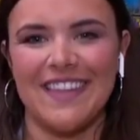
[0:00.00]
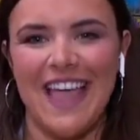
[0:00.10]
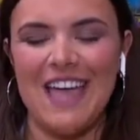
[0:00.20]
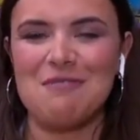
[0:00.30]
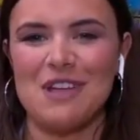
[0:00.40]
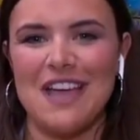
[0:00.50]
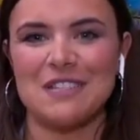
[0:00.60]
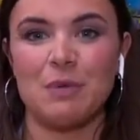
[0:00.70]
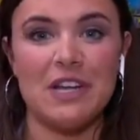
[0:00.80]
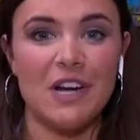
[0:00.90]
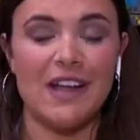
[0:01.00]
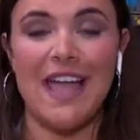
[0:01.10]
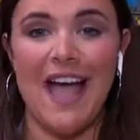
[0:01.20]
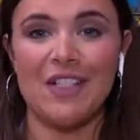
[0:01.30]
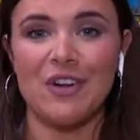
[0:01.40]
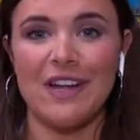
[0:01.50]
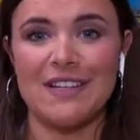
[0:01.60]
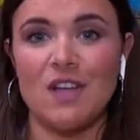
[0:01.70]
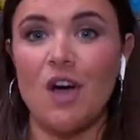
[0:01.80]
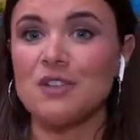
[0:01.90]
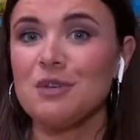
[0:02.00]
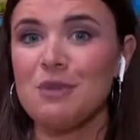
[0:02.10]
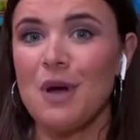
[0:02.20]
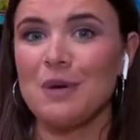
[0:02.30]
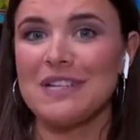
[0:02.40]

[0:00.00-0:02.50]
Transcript: Hey, well, yes, we're here at Galerie. It's also known